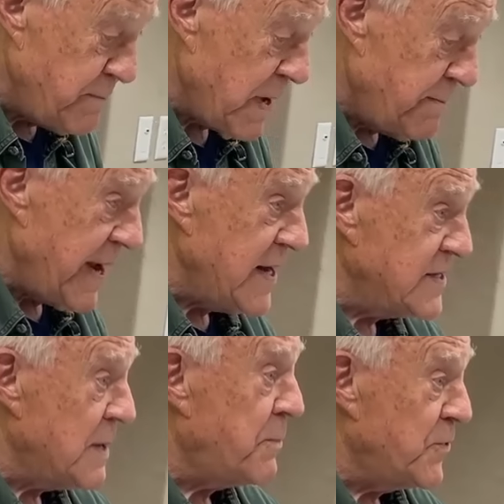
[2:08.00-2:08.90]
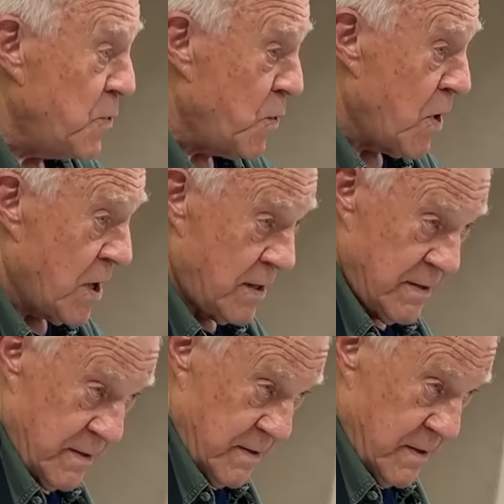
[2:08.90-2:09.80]
my paintings up on the wall.
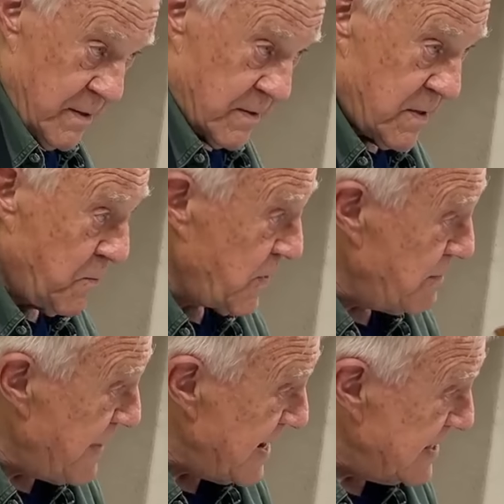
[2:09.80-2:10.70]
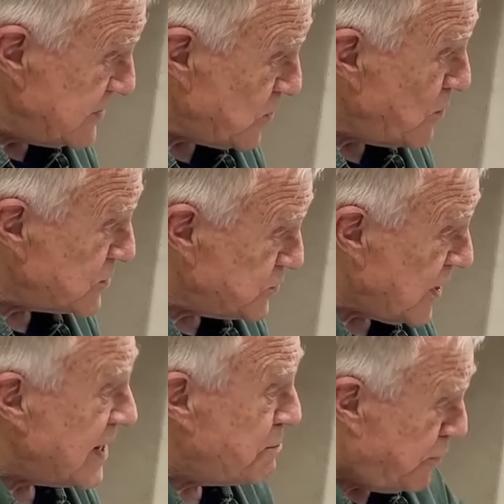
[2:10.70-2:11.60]
So when the painting is almost
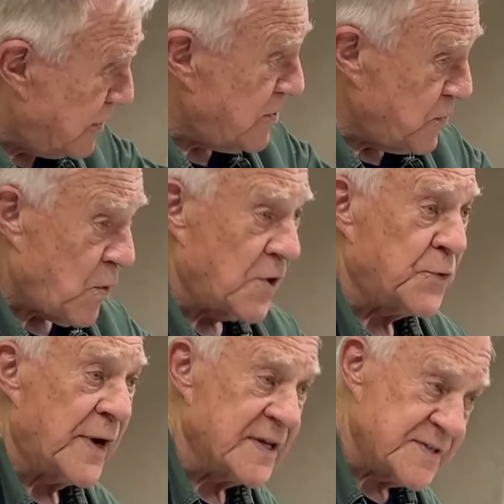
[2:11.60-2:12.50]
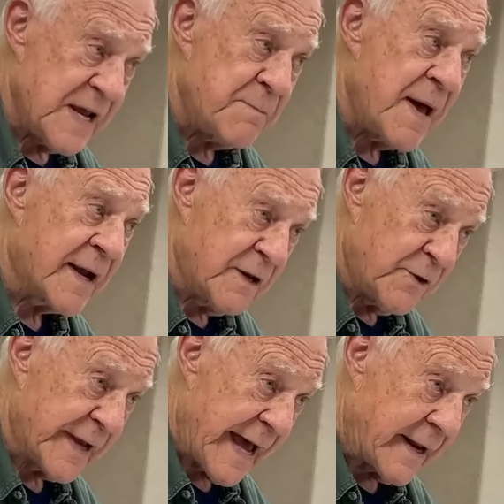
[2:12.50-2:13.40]
dry, I put it on the wall so I can stand back and
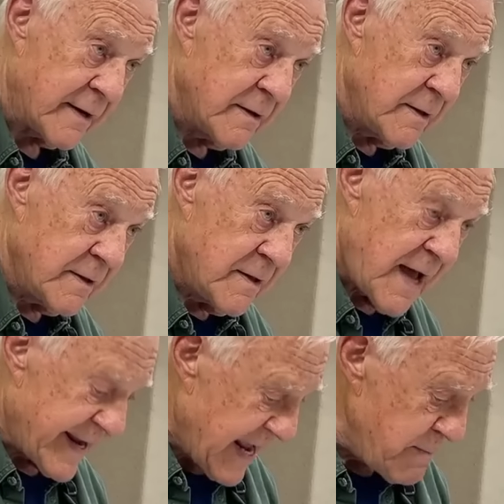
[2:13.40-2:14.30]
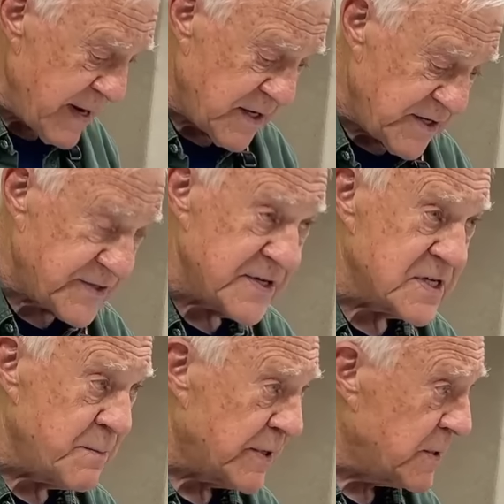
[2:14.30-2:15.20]
look at it. I can't make a
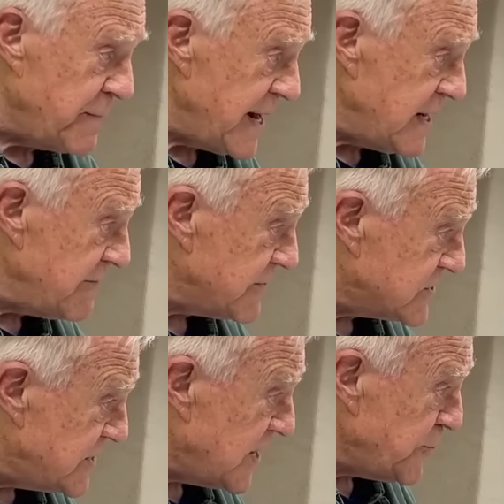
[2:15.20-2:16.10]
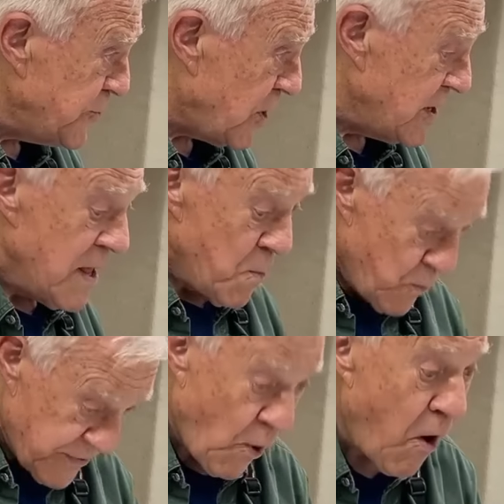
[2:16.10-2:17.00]
decision about the painting if it's done or not
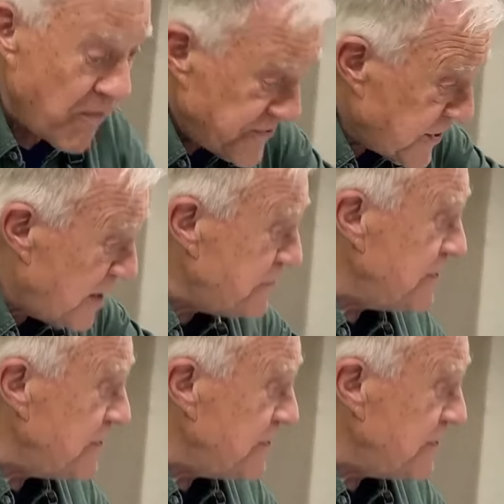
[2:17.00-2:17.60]
with all this other